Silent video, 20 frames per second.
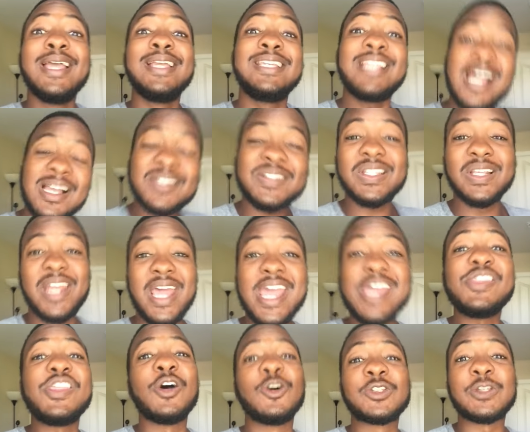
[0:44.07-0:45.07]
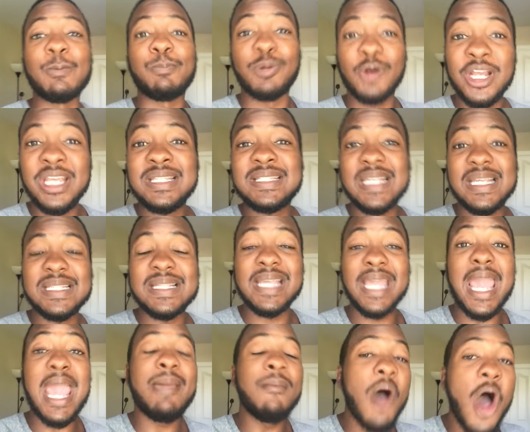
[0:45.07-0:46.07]
Yesterday, there was a preseason
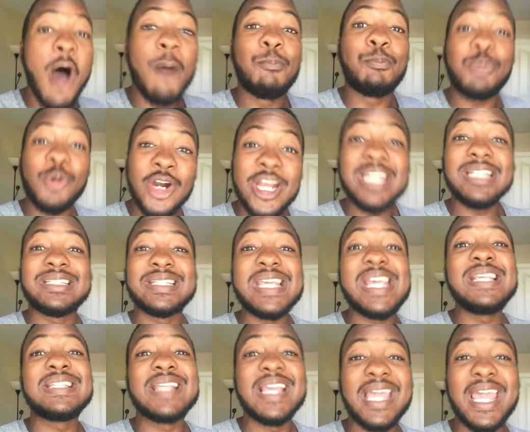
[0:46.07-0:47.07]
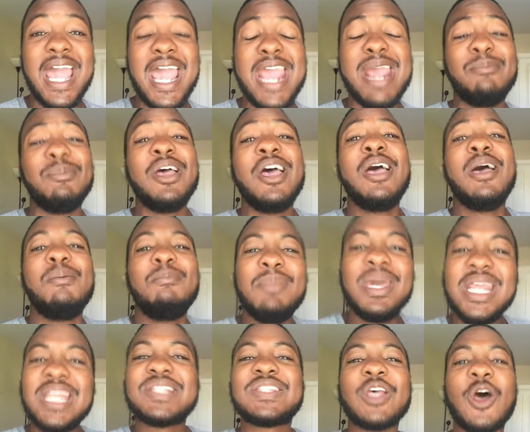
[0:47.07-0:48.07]
game.
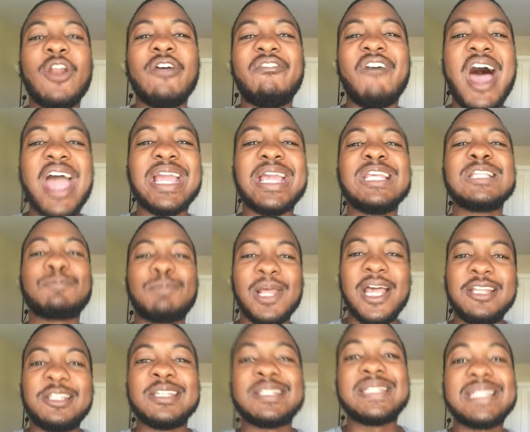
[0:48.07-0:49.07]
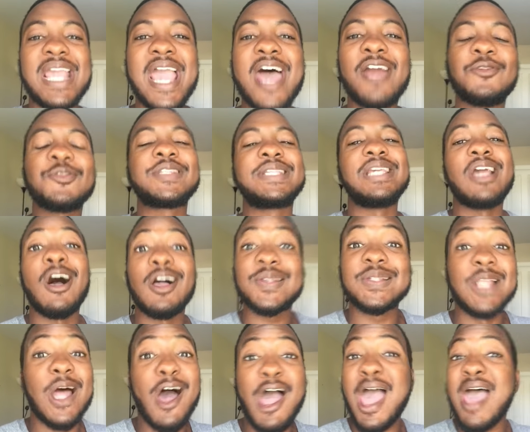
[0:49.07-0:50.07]
Minnesota Vikings played the Seattle
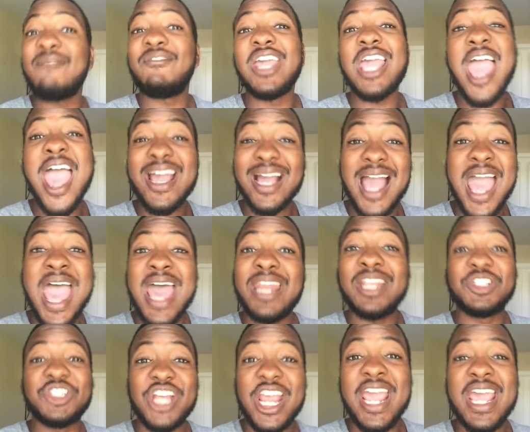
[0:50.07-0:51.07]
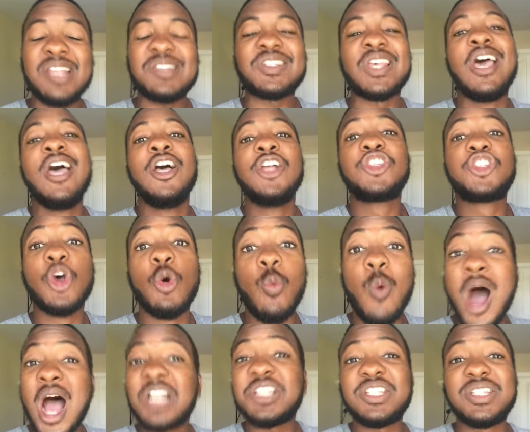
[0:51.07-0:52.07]
Seahawks. Now, I haven't had a chance to
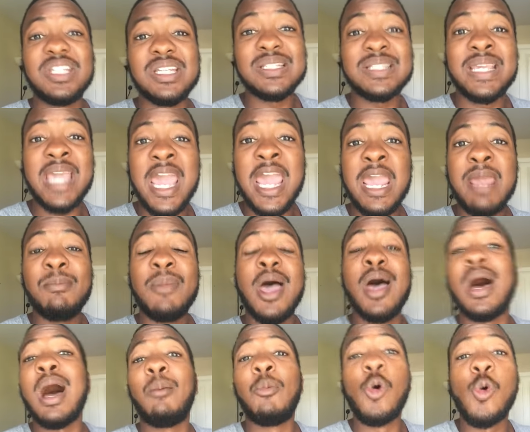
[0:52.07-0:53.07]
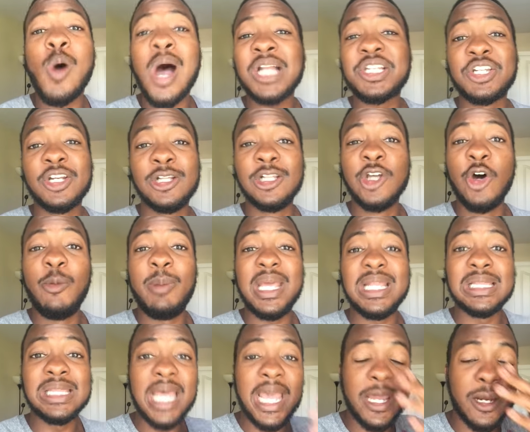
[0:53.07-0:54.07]
watch this game. I'm going to watch it a little
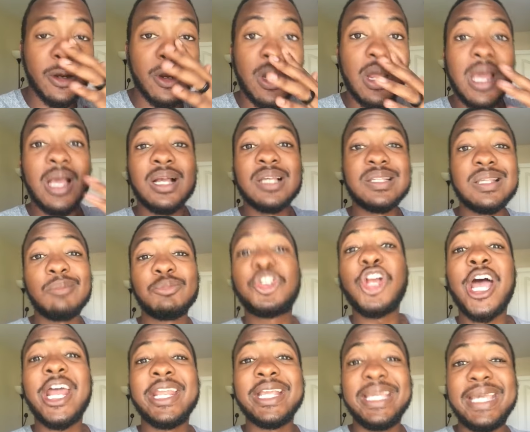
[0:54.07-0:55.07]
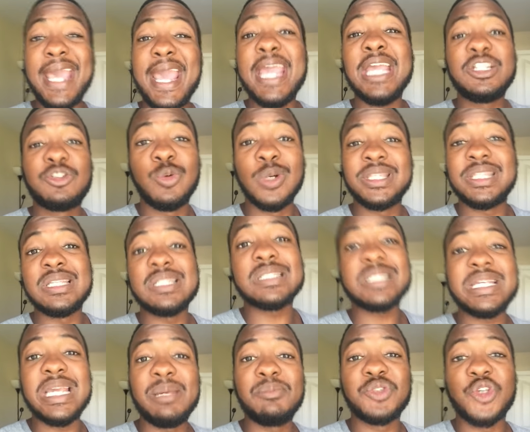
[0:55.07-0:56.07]
bit later because I'm trying to gauge what this
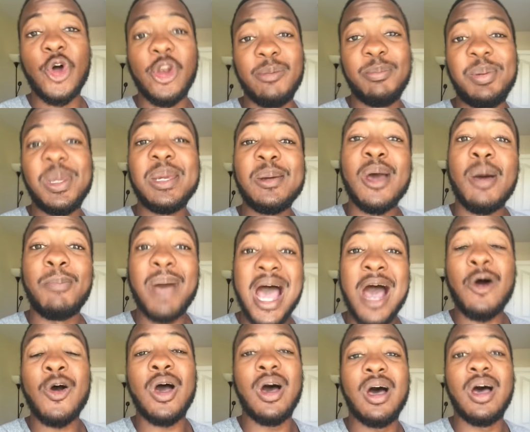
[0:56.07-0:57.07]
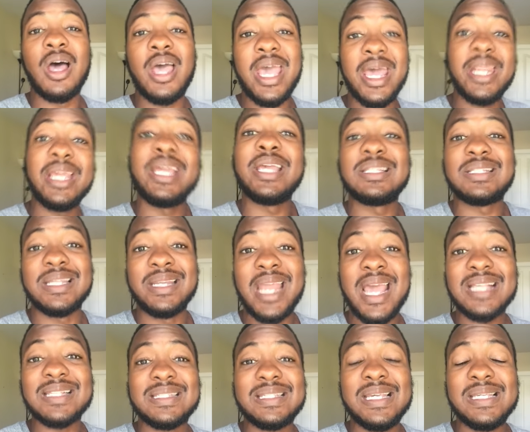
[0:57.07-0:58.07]
team's going to be about heading into
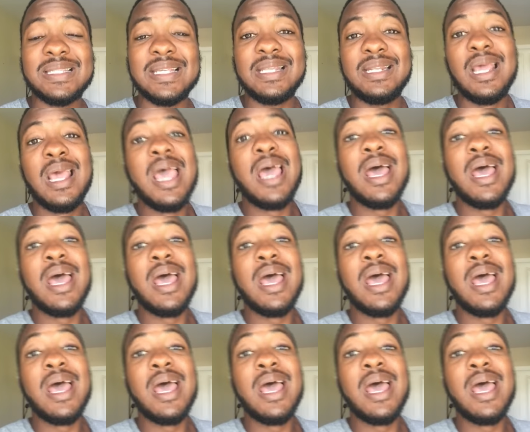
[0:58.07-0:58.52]
next season.